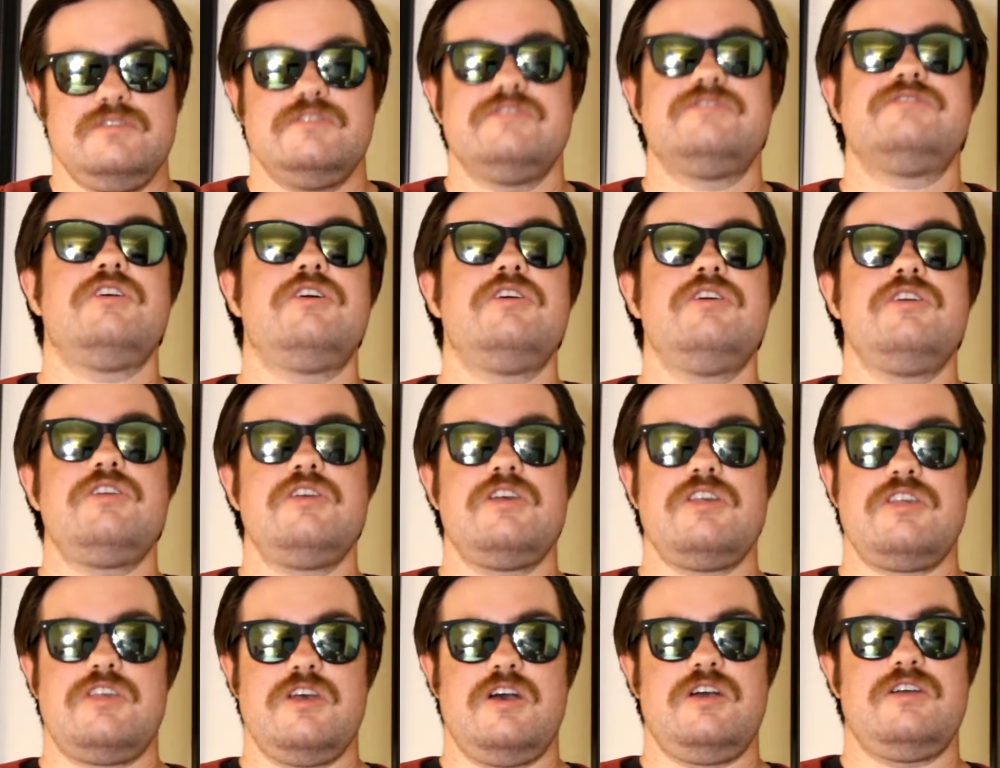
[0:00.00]
starring
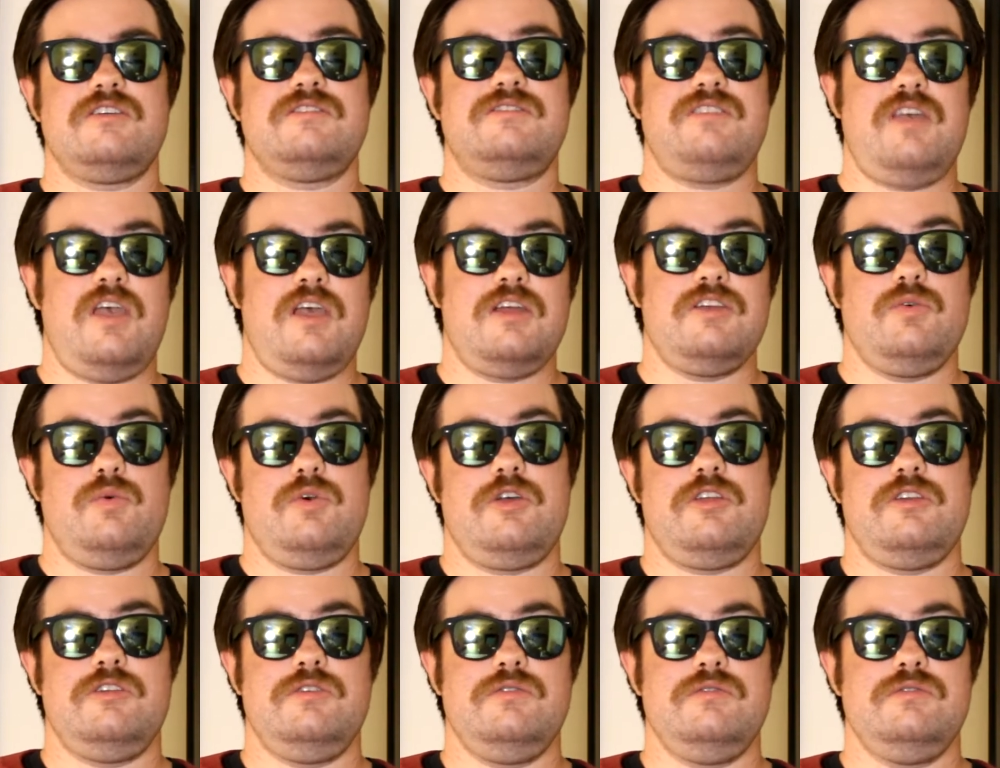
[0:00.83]
a young
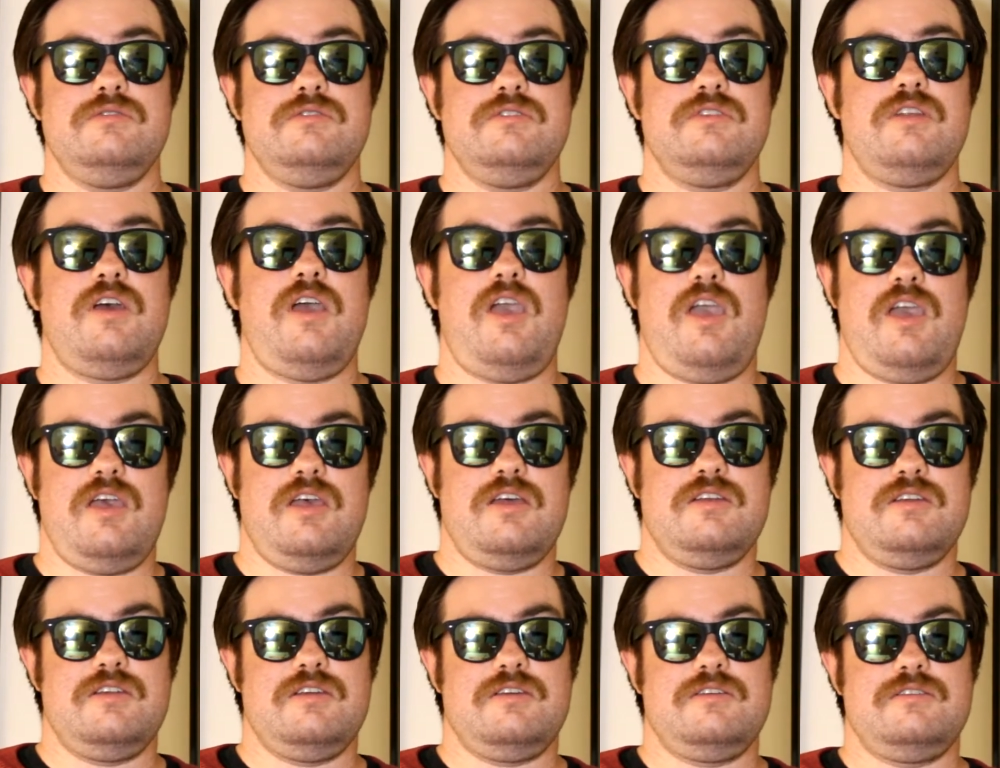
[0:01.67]
Tandaway Newton
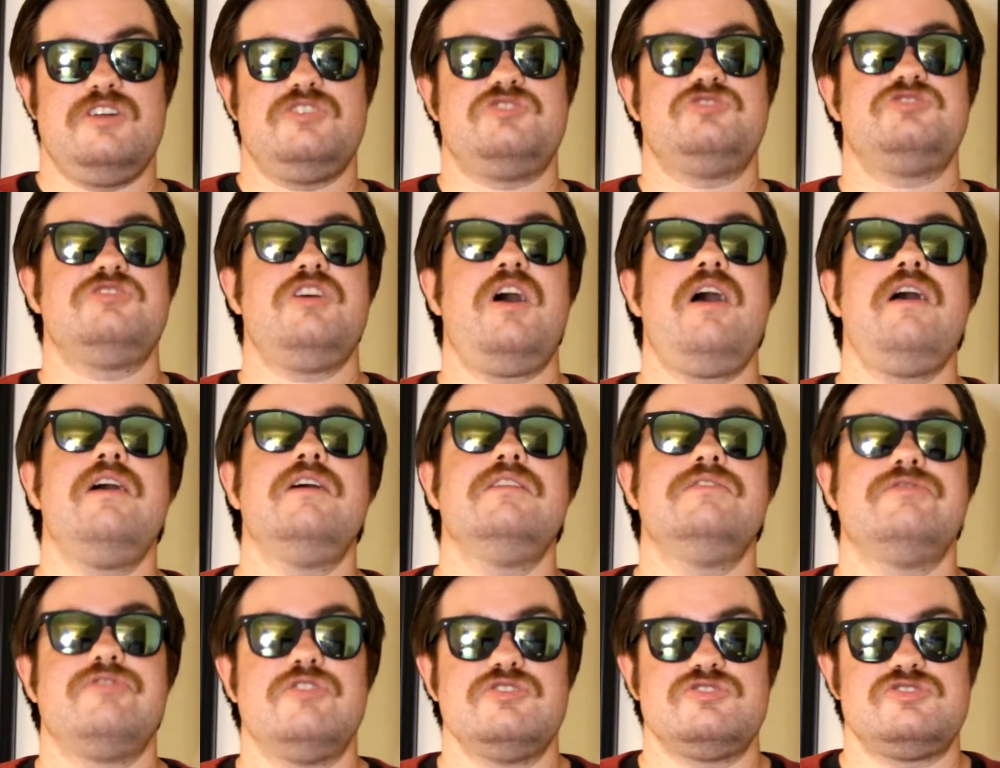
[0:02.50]
and a
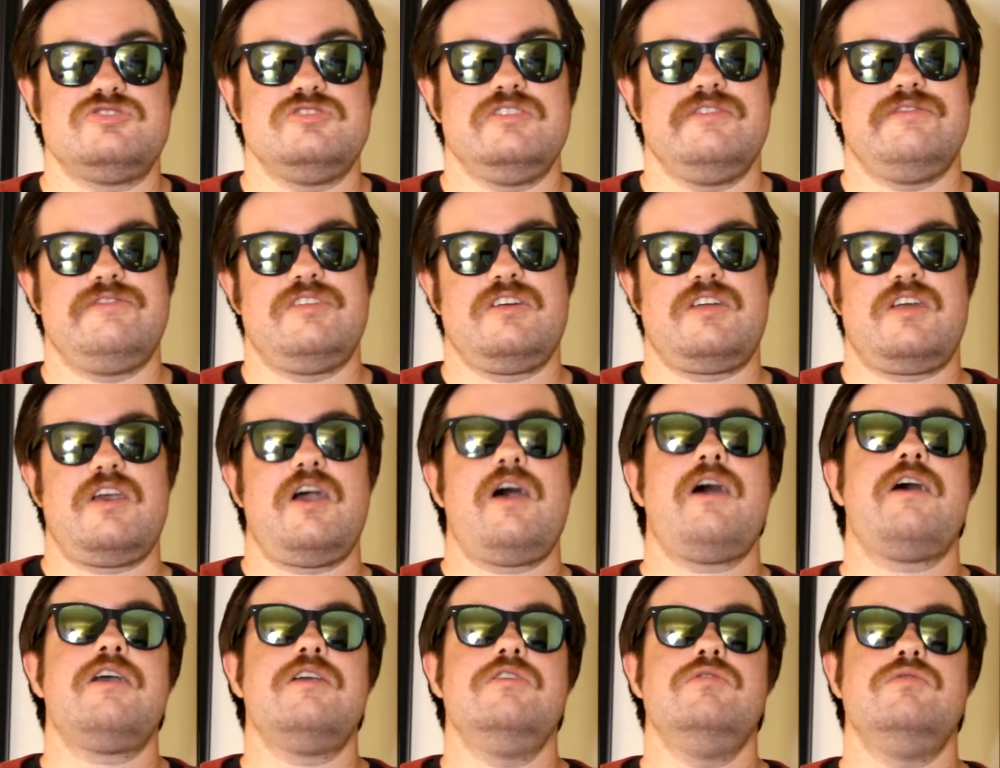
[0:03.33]
child version of the
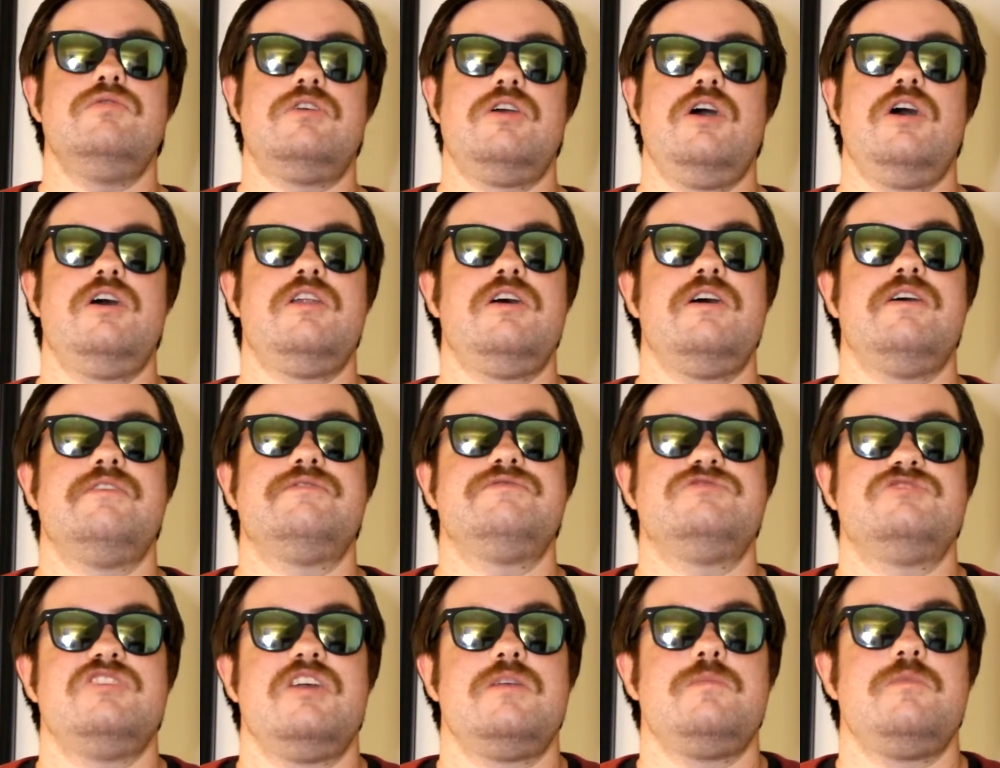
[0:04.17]
guy who cut off
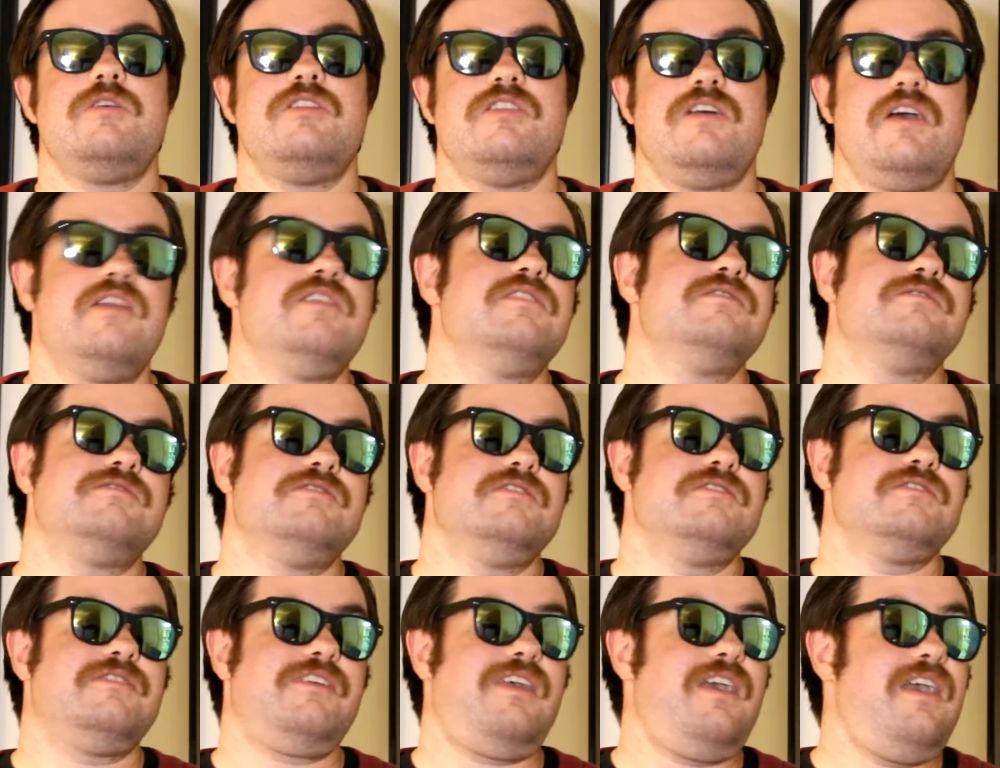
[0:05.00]
Jamie
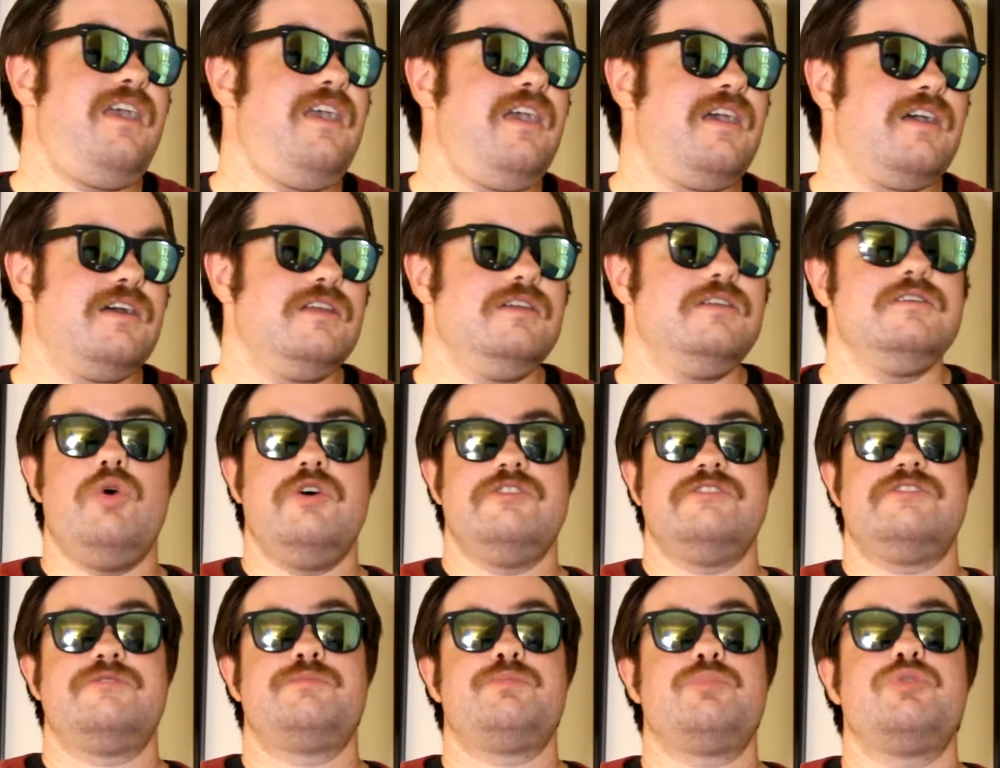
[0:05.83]
Lannister's hand,
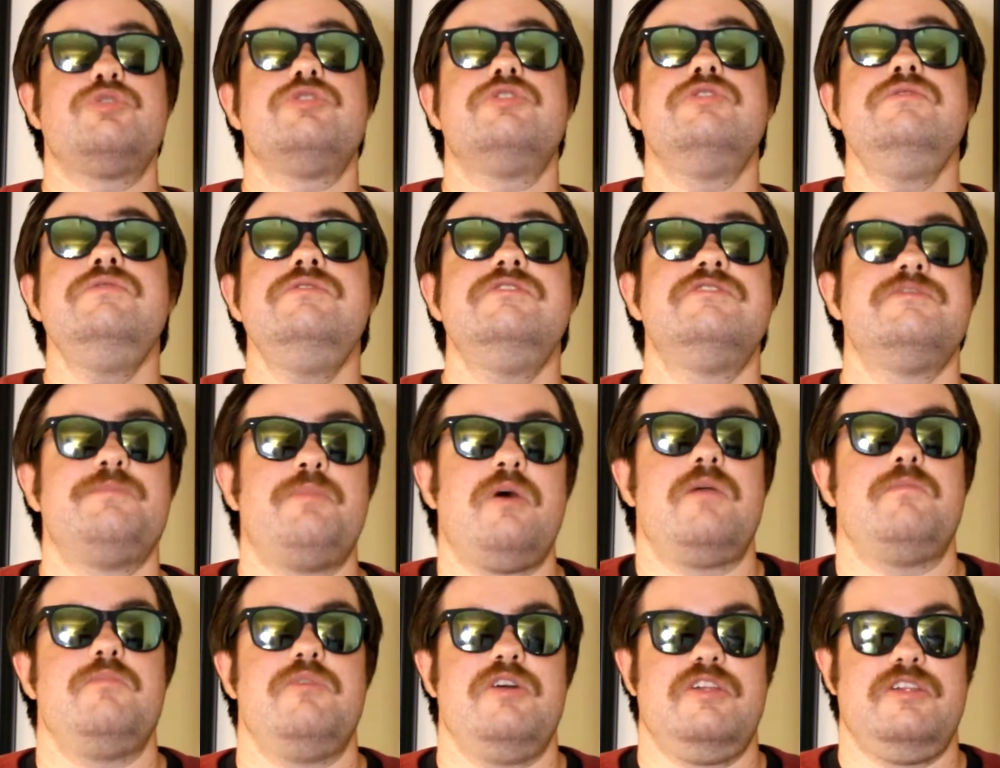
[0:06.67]
was produced
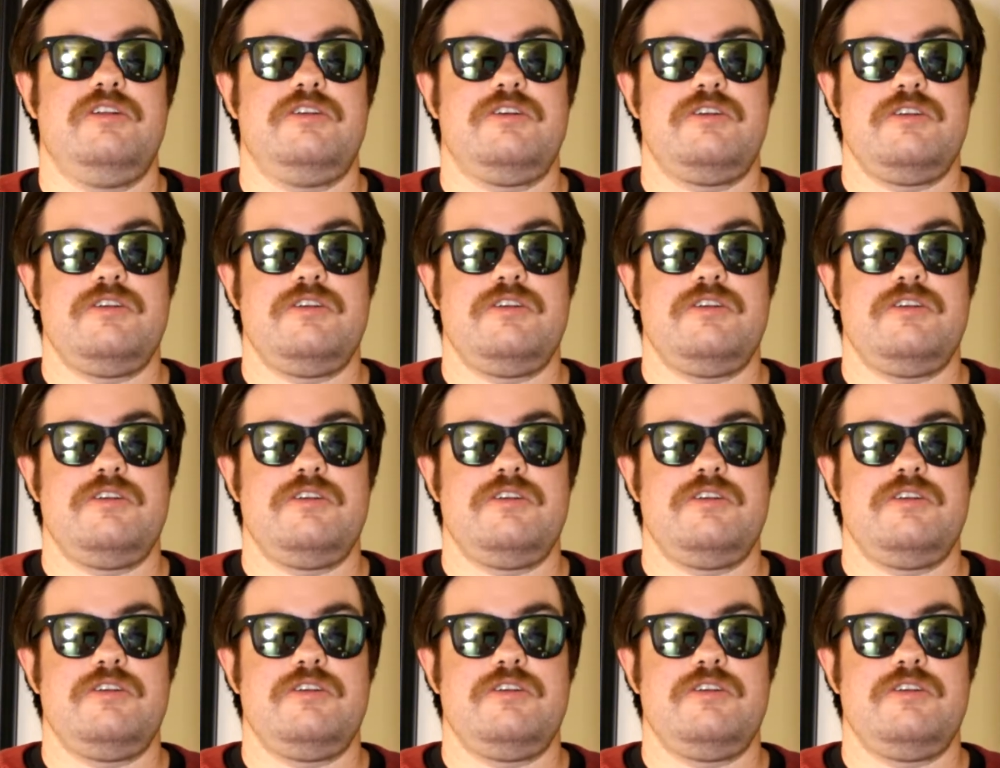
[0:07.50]
by Miller